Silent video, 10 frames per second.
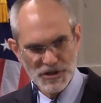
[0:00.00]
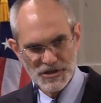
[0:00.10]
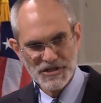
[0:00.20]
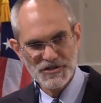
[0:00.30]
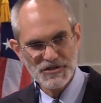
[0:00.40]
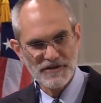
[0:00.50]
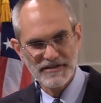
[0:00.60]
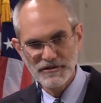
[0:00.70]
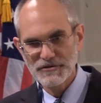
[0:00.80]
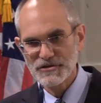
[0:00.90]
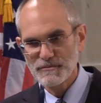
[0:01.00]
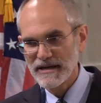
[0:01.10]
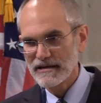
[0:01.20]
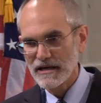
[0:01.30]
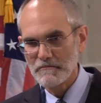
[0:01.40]
Couldn't Jesus have healed this
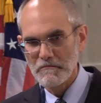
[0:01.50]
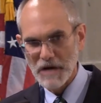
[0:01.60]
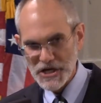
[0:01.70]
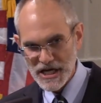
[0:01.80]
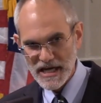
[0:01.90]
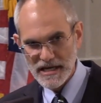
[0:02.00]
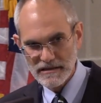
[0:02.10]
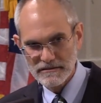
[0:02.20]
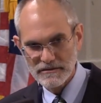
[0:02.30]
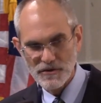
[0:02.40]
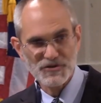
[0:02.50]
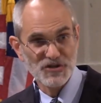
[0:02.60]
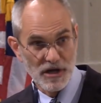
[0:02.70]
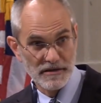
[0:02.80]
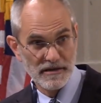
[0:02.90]
man on Monday or
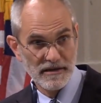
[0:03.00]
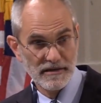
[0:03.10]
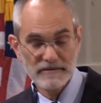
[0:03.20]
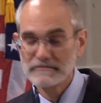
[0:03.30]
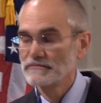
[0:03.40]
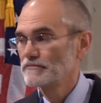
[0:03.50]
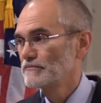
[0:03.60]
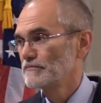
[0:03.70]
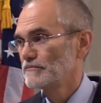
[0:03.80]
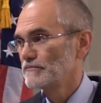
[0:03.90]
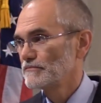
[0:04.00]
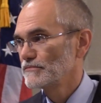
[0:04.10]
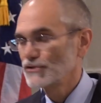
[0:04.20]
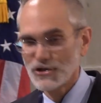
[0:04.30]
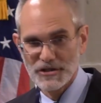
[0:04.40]
Sunday?
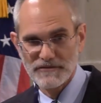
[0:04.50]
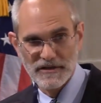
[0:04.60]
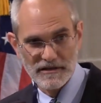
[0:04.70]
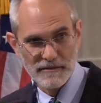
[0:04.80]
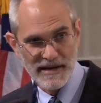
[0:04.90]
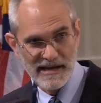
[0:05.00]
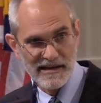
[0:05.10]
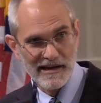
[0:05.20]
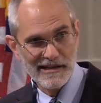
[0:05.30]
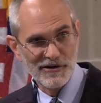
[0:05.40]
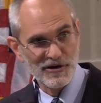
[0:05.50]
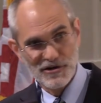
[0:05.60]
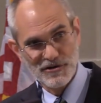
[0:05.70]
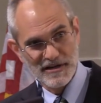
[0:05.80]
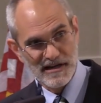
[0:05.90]
Could not he put him back out or
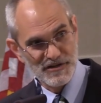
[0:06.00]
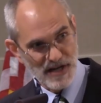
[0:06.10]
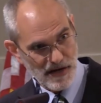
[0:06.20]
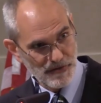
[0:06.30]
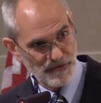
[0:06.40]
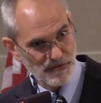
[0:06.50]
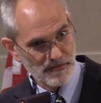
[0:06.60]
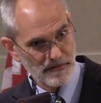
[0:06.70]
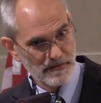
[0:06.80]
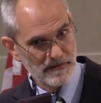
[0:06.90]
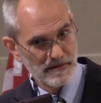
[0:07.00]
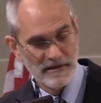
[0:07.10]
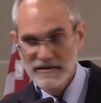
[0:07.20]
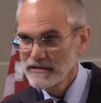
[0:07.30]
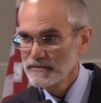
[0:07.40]
down to the guy's house?
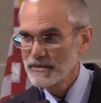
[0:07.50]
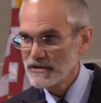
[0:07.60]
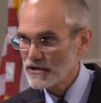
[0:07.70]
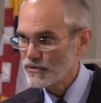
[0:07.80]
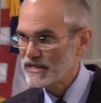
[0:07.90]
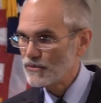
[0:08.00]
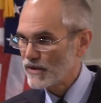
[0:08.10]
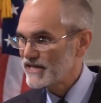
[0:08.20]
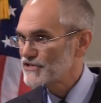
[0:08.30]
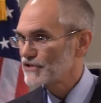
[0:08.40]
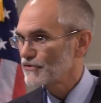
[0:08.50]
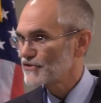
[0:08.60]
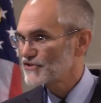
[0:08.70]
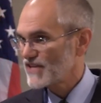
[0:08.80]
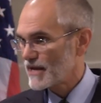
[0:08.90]
But no, he waits till
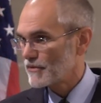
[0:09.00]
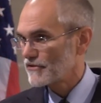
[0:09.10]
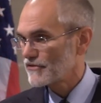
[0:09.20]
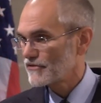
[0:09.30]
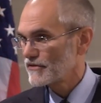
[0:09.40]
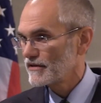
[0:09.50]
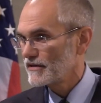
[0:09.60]
the Sabbath.